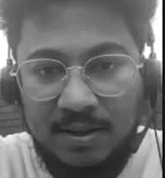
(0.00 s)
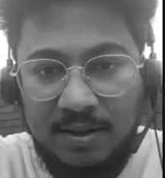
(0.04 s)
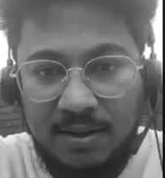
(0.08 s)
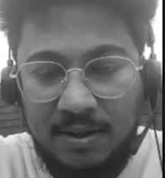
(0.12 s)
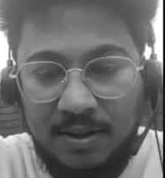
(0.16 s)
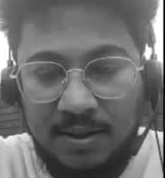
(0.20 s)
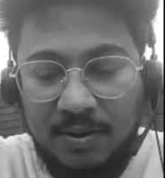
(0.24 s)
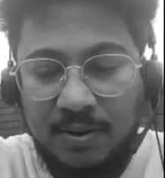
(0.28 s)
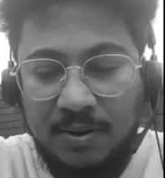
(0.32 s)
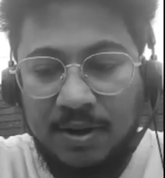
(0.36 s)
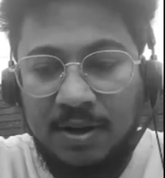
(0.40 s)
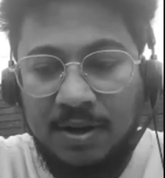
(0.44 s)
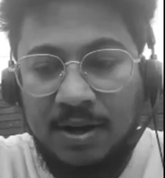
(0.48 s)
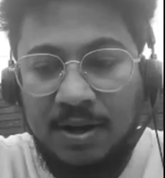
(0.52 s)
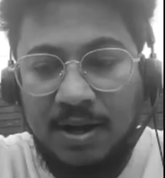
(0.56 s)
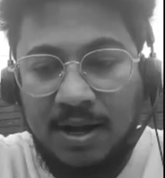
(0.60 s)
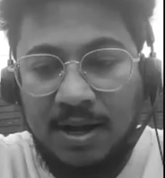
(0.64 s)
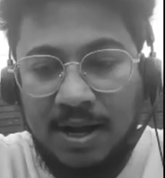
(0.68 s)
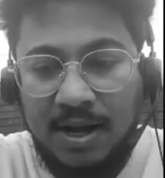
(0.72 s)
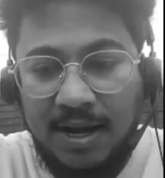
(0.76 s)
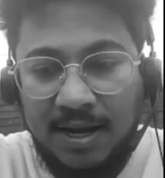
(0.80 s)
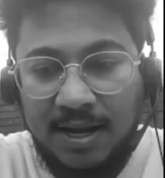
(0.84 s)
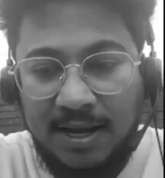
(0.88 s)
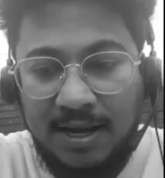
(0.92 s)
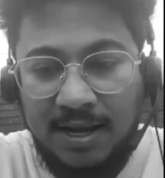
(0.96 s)
Okay,
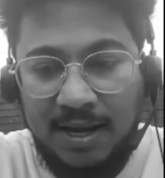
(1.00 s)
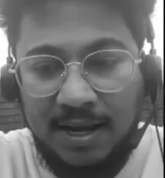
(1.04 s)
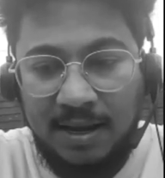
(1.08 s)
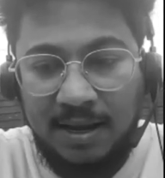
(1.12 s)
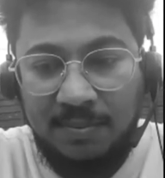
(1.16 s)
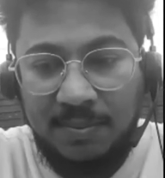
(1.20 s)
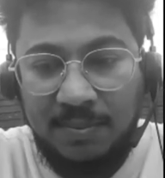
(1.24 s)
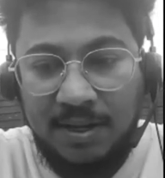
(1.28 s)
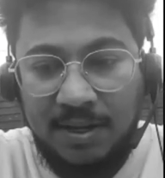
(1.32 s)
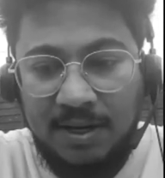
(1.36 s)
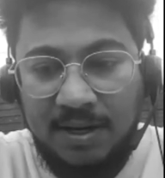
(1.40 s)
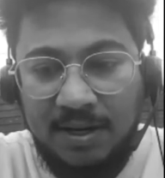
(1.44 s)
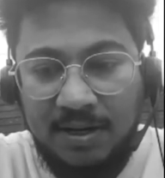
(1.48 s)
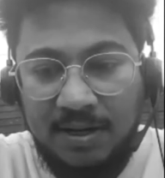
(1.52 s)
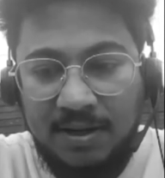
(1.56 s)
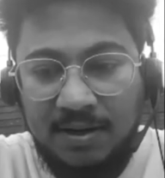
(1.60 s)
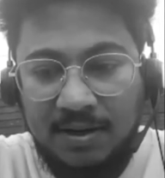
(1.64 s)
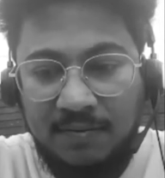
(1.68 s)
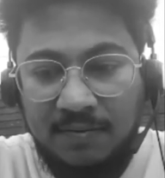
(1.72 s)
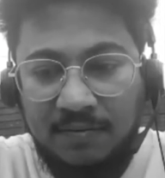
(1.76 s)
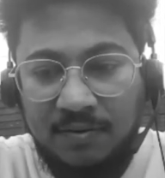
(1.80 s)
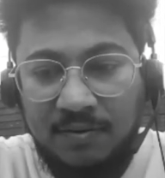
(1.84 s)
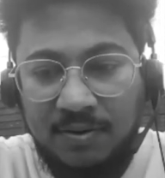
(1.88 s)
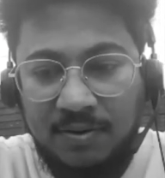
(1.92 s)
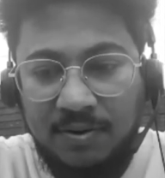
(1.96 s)
I came in here
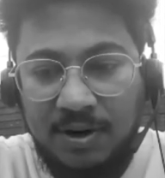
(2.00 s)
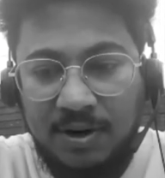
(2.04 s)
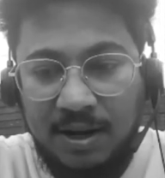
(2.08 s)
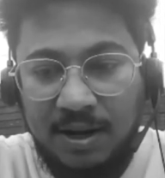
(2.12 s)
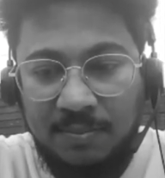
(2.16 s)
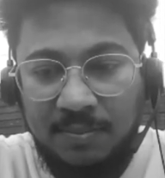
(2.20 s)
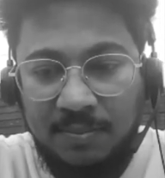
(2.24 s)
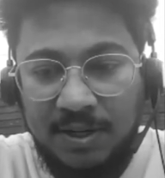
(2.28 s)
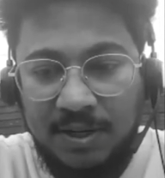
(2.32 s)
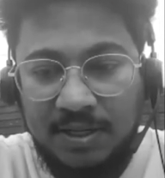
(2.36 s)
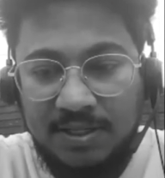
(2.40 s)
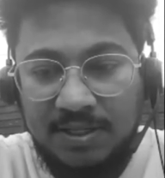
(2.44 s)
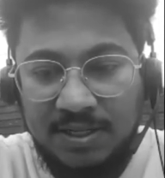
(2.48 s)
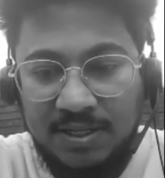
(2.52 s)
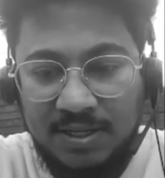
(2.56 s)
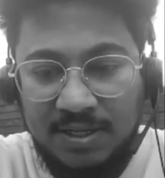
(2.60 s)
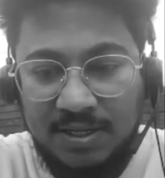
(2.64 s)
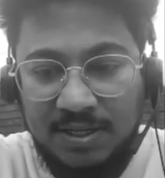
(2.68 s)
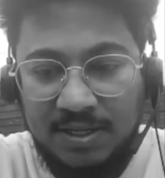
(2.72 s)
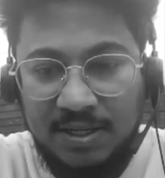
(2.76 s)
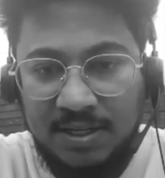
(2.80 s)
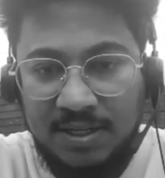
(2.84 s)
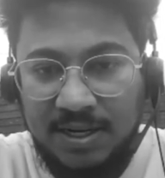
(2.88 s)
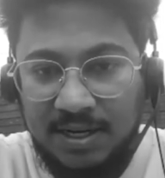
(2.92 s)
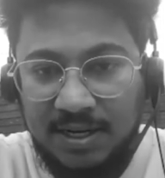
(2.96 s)
for MBA
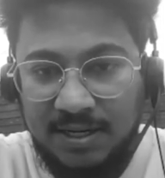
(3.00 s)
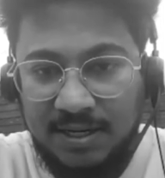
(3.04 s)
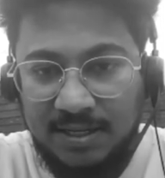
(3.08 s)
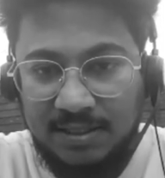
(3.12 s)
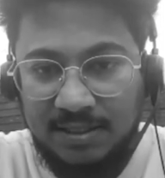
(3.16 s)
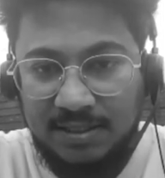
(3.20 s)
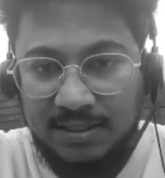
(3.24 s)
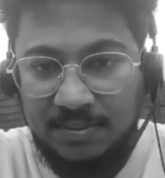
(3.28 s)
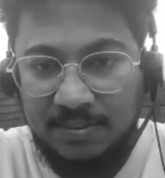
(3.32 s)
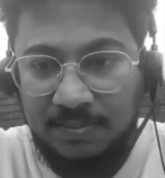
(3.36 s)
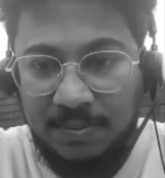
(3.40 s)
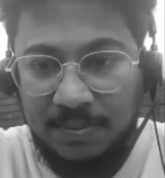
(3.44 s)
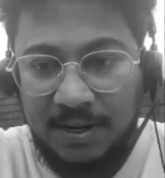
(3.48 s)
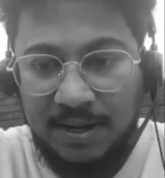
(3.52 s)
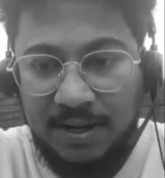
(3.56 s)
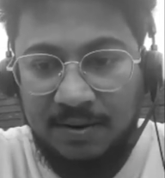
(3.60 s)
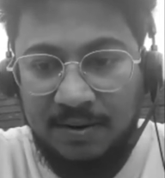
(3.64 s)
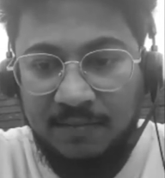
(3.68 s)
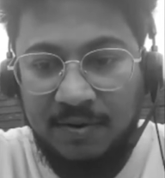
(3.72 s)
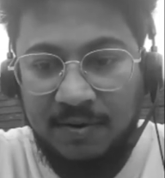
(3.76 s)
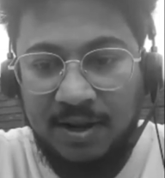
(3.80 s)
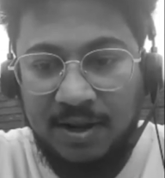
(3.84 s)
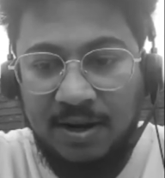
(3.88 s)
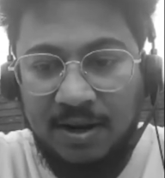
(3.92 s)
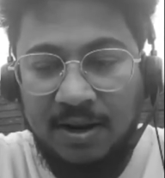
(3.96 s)
General, that is plain
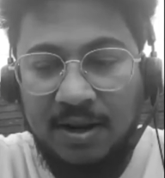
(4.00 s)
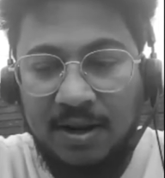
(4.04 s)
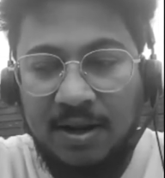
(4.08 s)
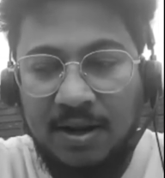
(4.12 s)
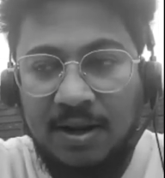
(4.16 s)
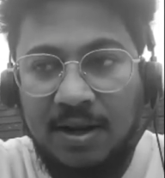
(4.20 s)
one.